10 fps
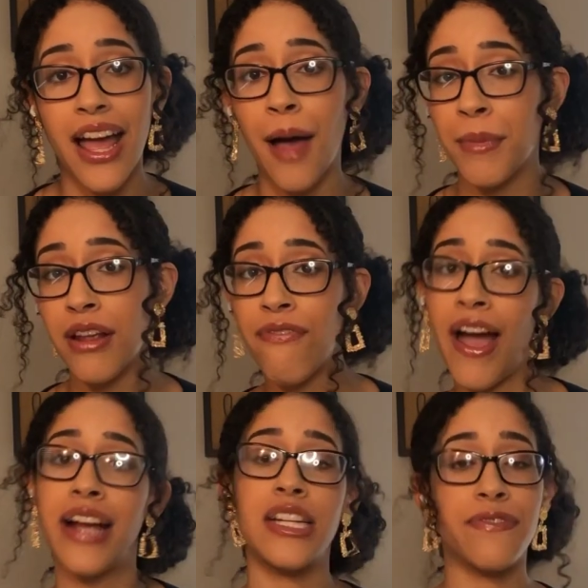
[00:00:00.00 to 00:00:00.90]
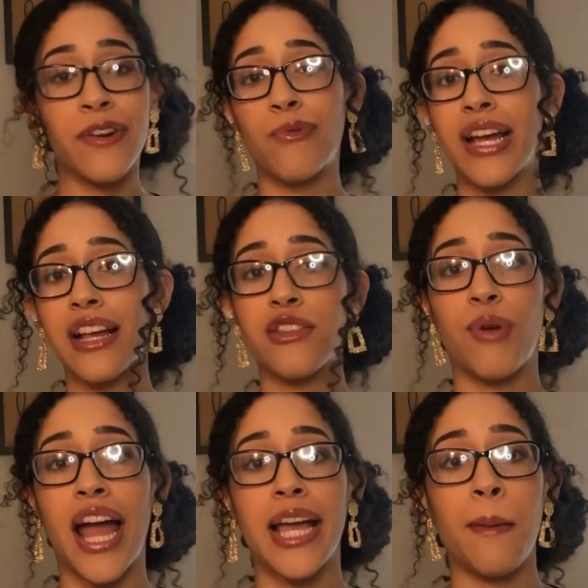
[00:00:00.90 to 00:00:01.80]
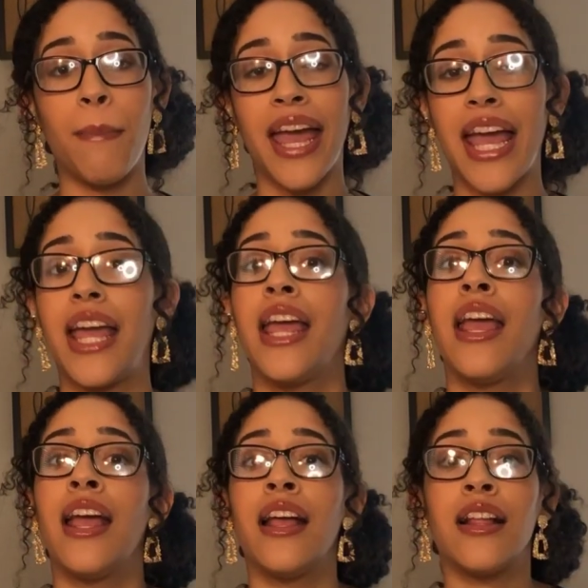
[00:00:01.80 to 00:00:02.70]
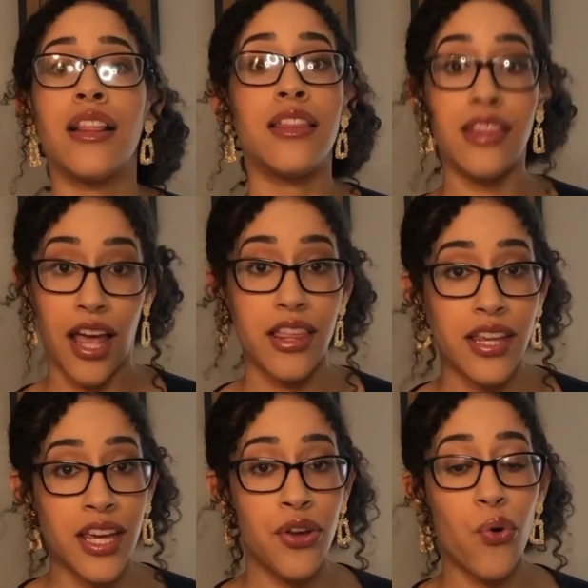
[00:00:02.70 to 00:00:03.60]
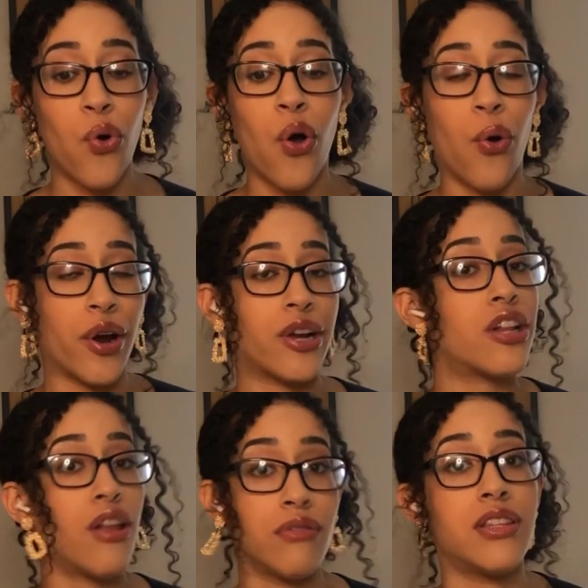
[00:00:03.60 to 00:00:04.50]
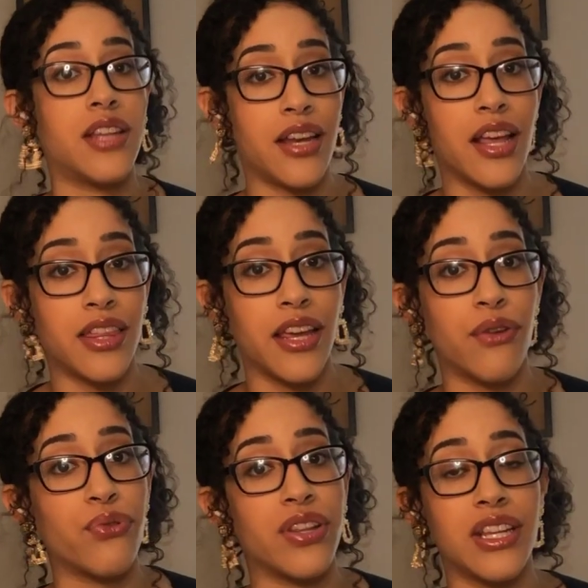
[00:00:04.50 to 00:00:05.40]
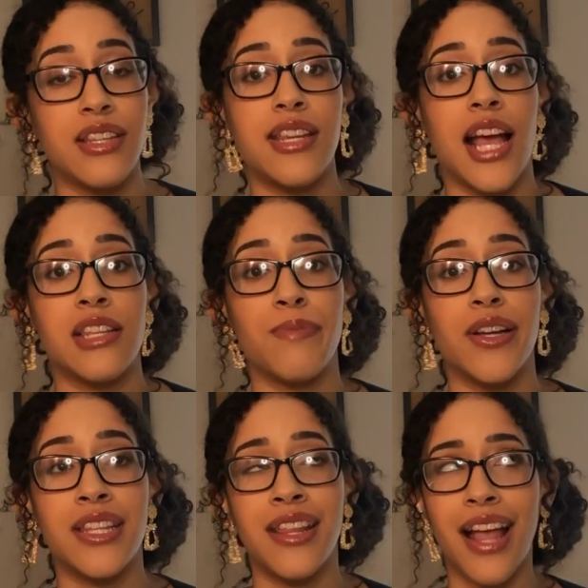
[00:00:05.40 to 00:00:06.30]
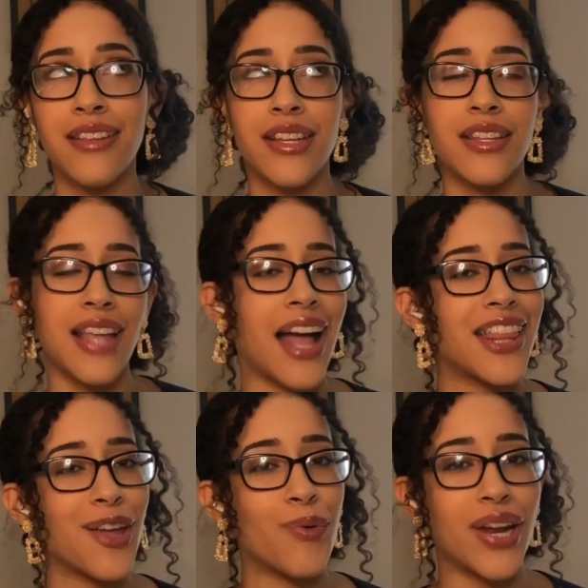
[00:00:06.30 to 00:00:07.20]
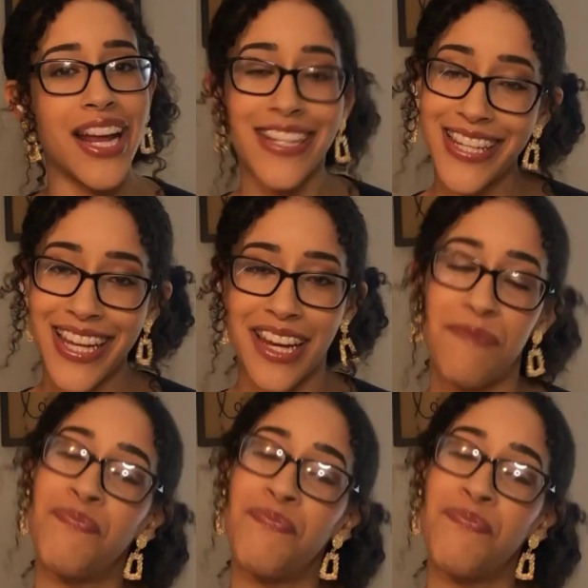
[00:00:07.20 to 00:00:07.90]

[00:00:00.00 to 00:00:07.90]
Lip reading: I'm gonna find different ways where I can pay nothing or close to nothing for these textbooks, and that's exactly what I did.